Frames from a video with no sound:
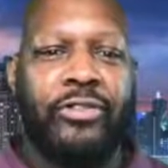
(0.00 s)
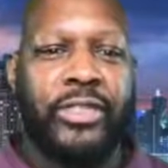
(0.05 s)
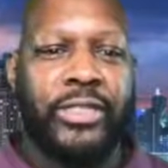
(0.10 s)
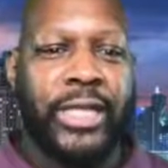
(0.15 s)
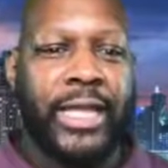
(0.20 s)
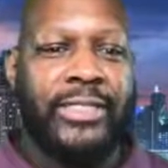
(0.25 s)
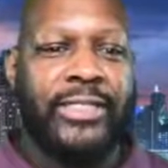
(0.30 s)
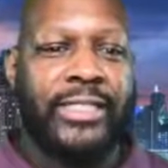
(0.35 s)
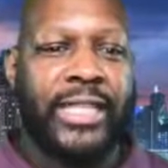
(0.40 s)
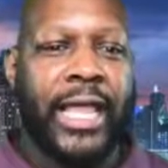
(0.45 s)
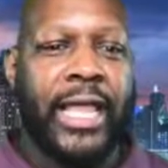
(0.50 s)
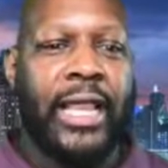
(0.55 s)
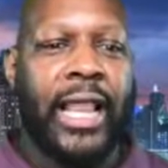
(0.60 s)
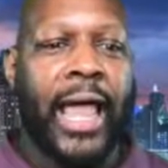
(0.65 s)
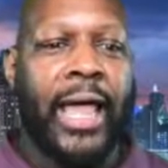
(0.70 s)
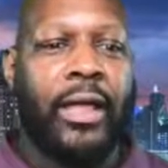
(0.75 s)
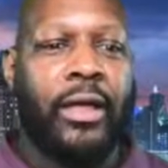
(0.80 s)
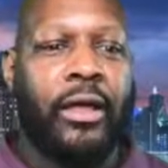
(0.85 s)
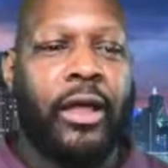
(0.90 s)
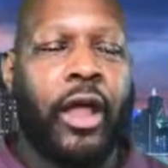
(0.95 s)
So let's say
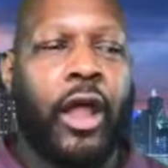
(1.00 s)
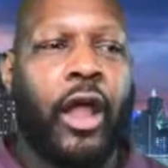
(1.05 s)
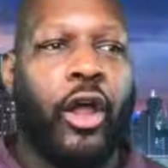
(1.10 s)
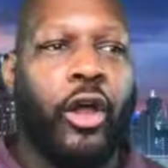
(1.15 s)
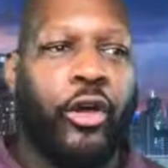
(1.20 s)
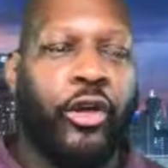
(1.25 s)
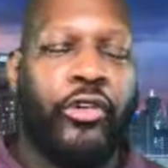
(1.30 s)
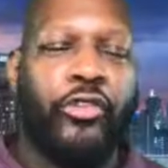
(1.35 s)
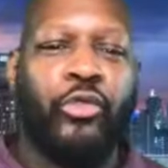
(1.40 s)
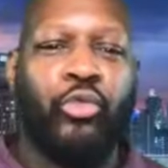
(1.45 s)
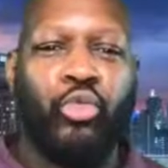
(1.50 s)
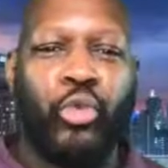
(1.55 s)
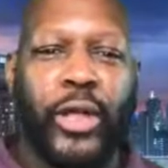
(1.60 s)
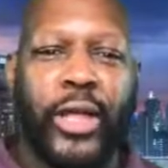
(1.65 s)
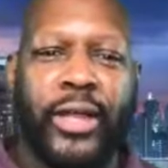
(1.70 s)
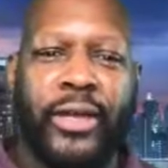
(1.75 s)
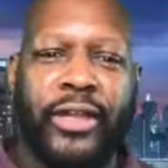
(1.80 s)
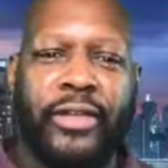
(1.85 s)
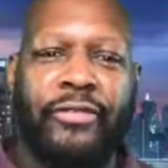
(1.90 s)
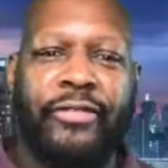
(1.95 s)
like Earth,
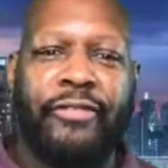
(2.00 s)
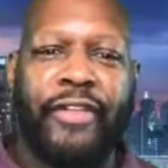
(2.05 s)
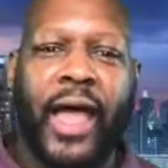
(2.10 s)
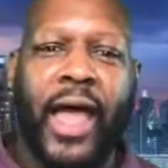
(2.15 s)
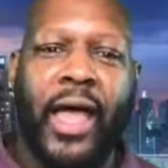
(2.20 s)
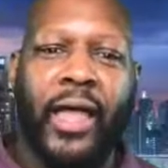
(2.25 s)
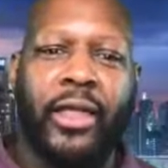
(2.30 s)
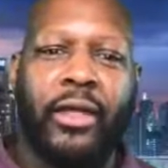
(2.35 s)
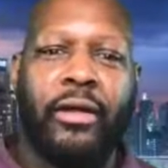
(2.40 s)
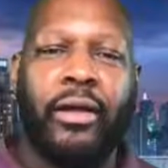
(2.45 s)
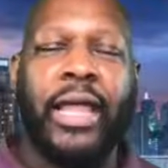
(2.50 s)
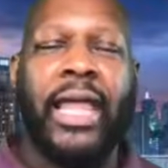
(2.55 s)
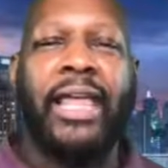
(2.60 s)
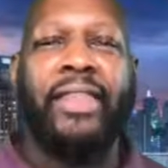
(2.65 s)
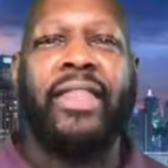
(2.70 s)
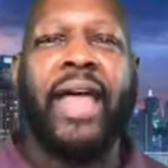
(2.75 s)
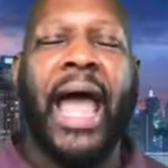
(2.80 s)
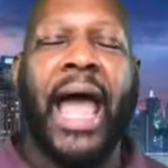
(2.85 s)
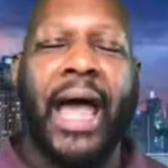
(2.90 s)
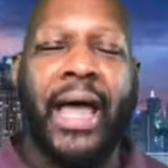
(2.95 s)
Wind, and Fire
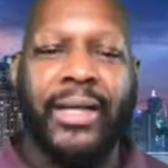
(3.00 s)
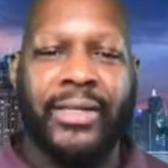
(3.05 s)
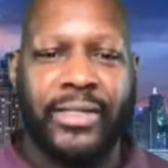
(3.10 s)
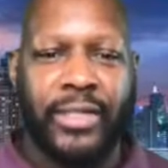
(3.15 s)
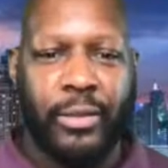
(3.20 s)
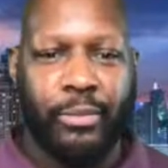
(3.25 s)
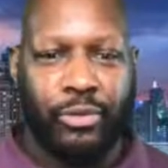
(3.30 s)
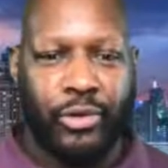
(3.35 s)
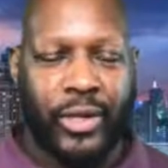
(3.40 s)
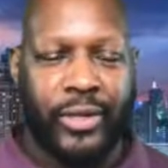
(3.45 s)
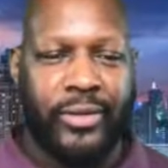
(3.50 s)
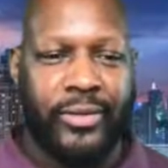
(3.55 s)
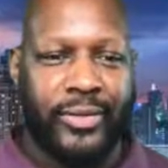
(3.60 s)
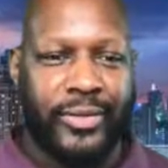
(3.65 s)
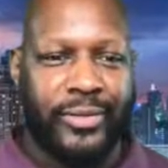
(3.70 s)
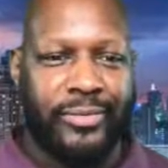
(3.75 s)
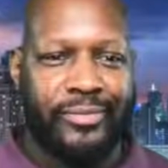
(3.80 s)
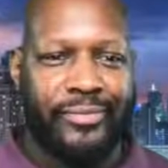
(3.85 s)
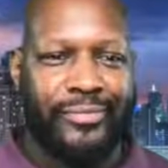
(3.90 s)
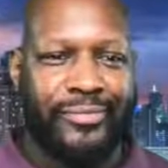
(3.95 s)
and the Isley
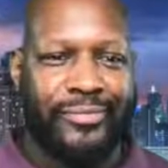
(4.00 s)
Brothers.